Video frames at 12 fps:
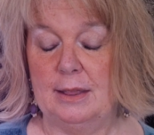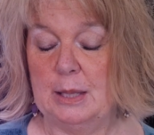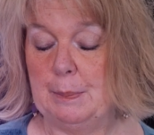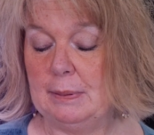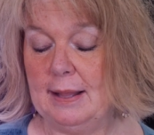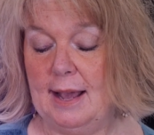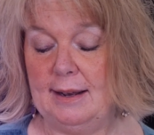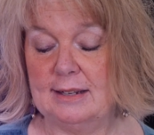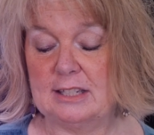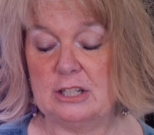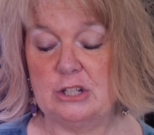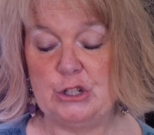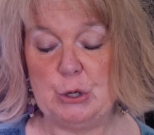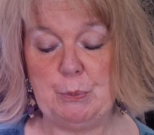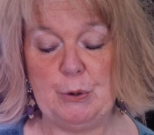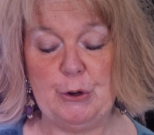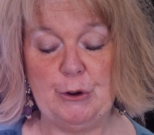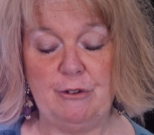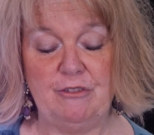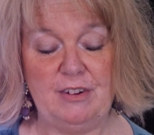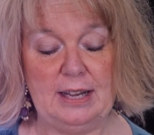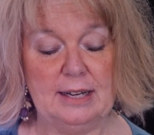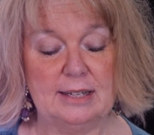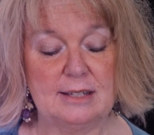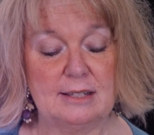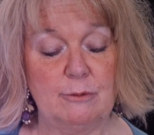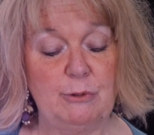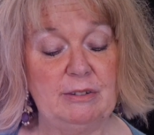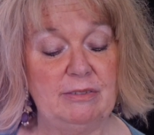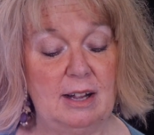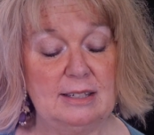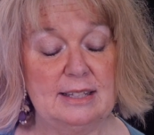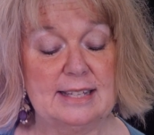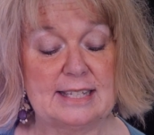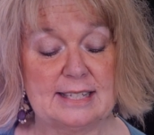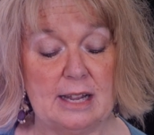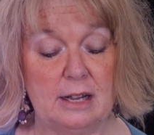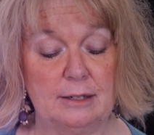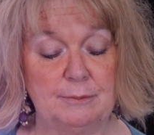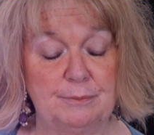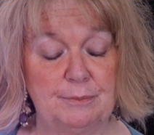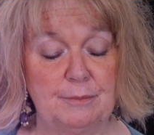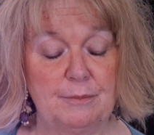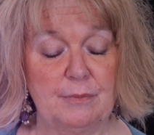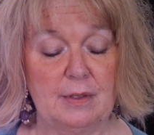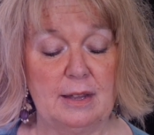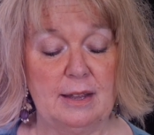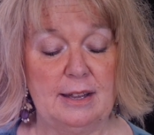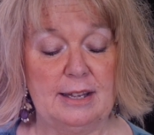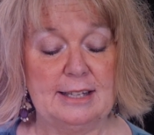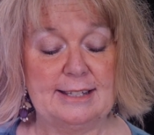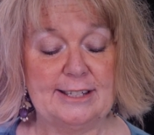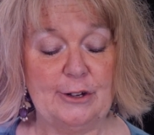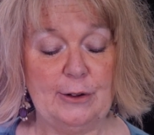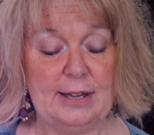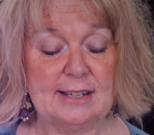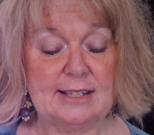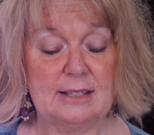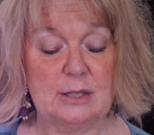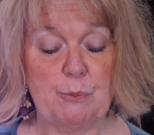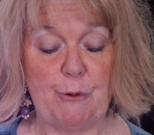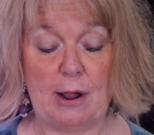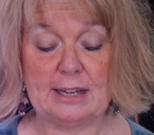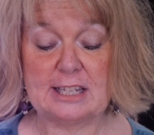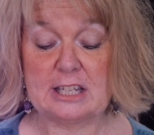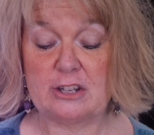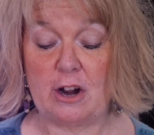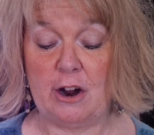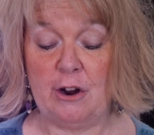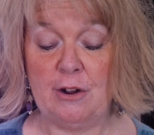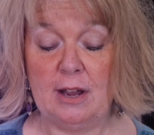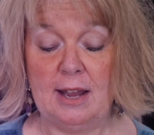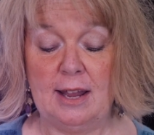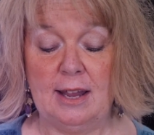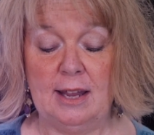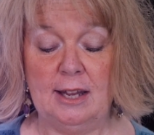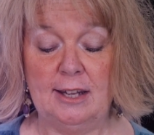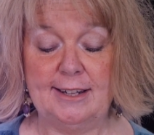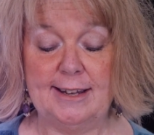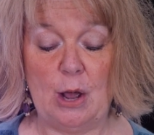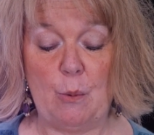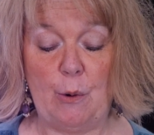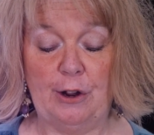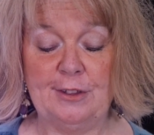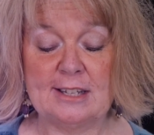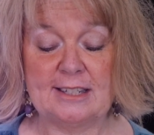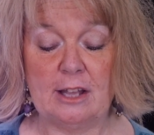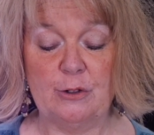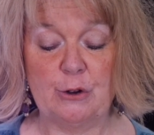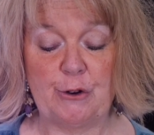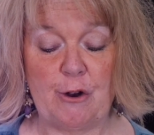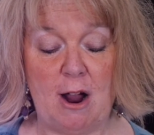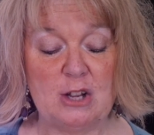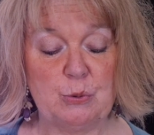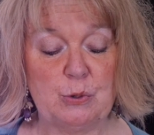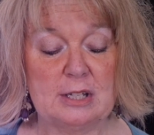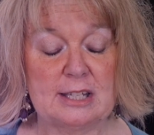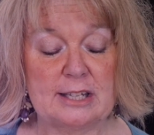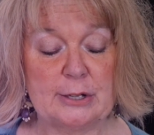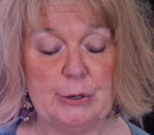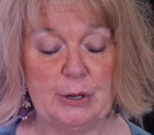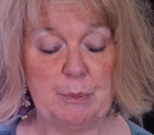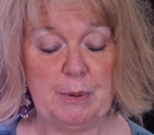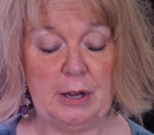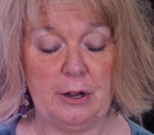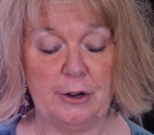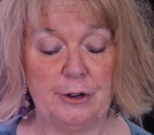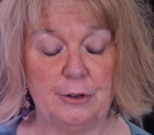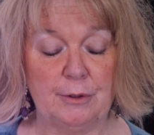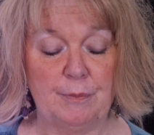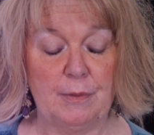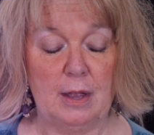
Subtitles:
The planets, Jupiter, Venus, reflected the sun. Sirius, the brightest star, hinted at where the Southern Cross would soon appear.